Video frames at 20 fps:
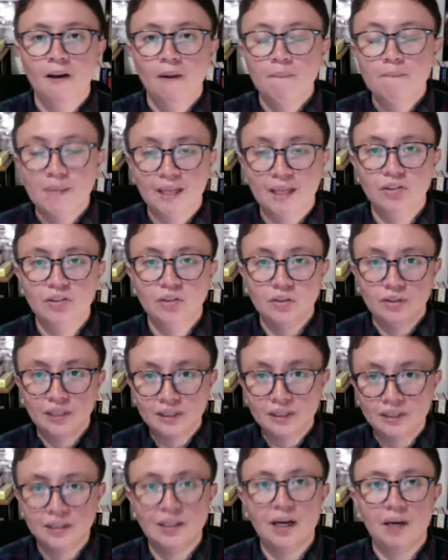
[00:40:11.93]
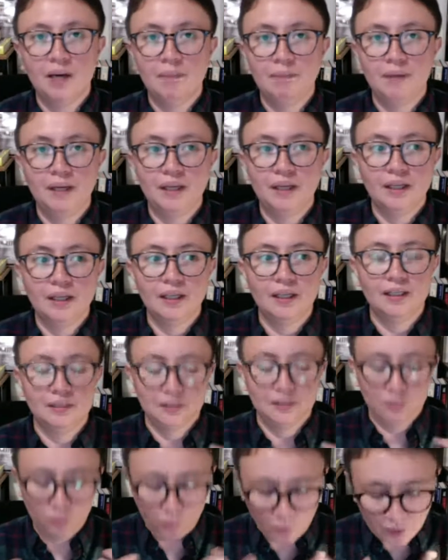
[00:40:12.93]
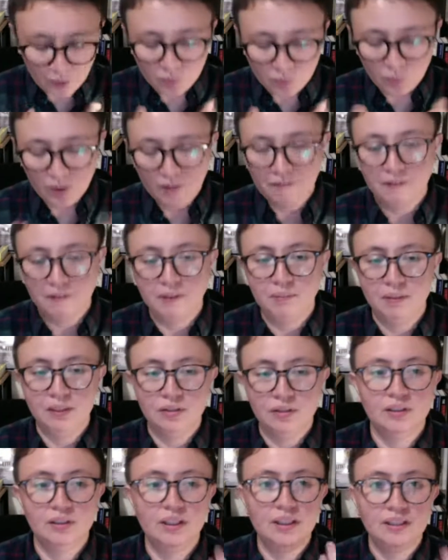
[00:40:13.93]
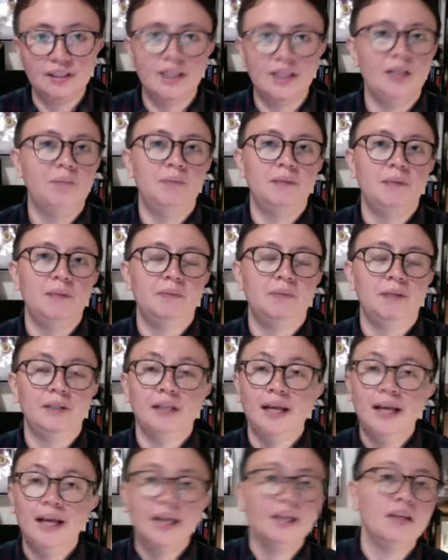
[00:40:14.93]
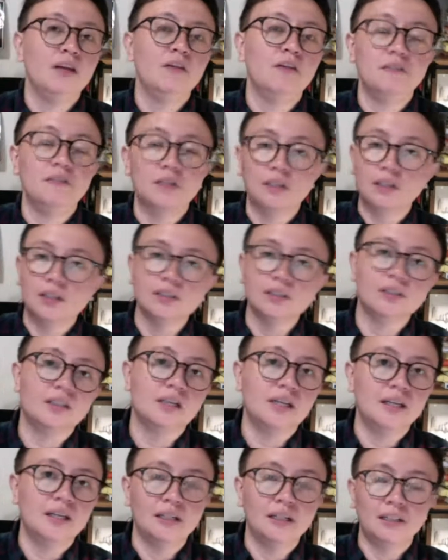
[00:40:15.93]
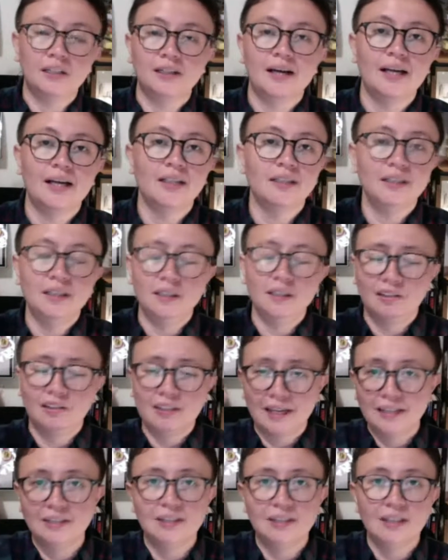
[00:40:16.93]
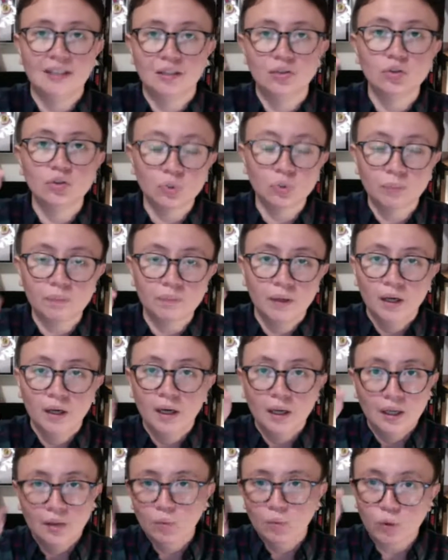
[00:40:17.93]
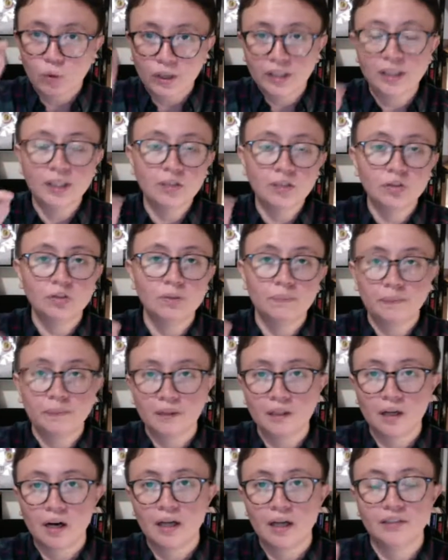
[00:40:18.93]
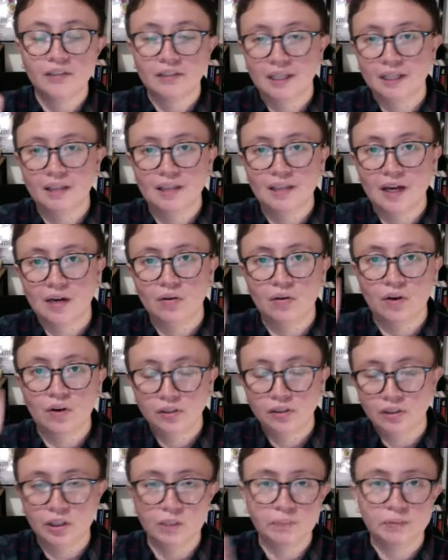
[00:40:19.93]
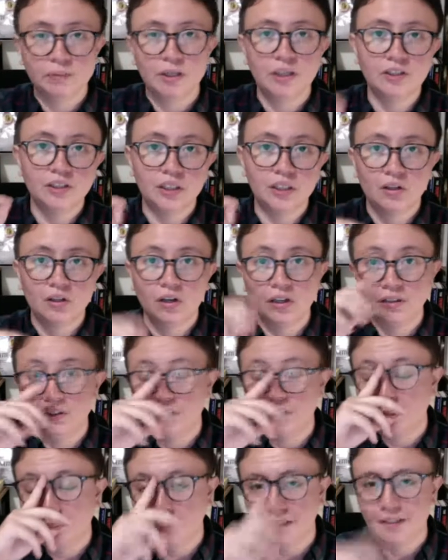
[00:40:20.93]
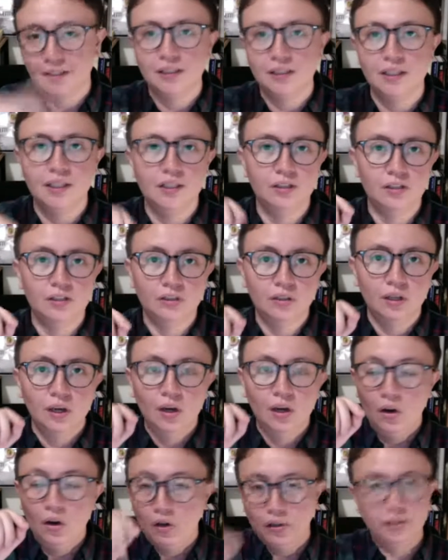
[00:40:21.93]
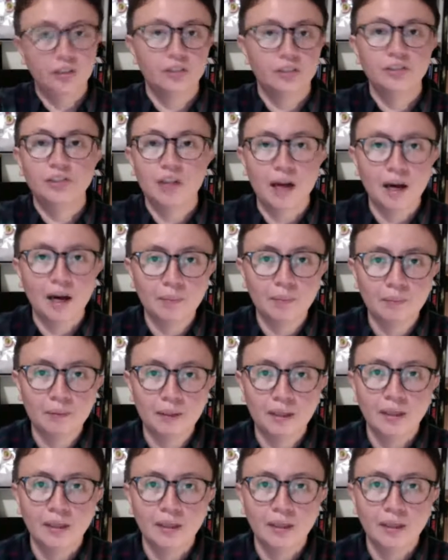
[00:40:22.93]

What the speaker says: And so this topic is one way for me to really tell people, hey, if you're hustling and grinding and working super hard right now on your project, on your business, on your job,